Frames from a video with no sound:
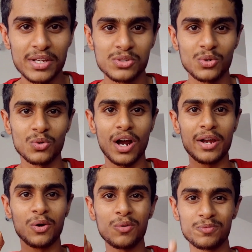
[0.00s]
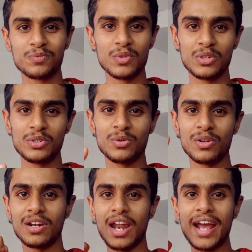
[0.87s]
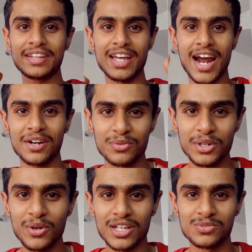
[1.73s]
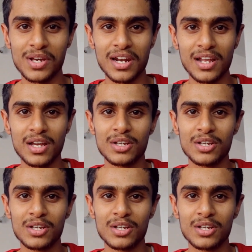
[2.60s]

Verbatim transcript: So I hope you will like that video as well.